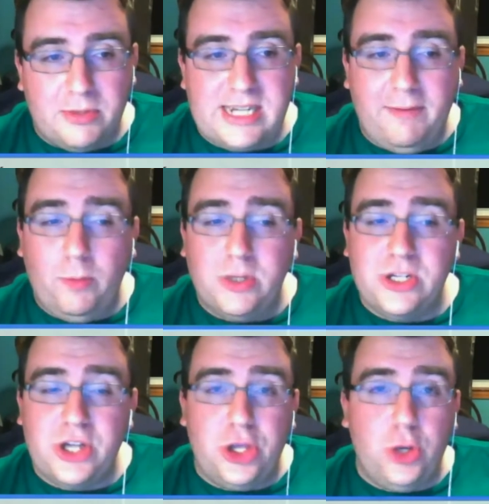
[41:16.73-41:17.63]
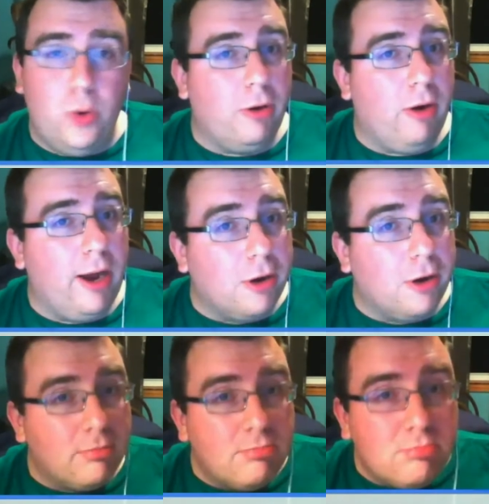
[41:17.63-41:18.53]
Number 7 was Ewan
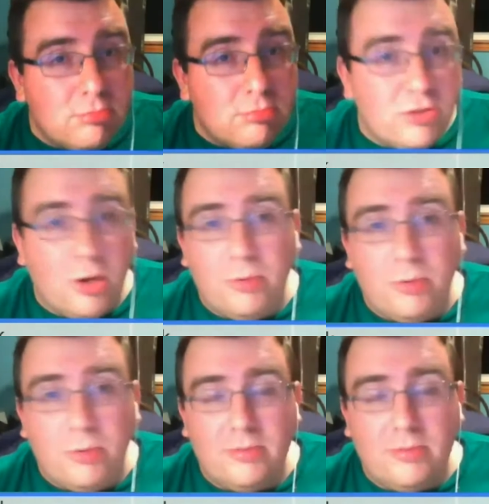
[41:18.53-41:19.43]
McGregor, so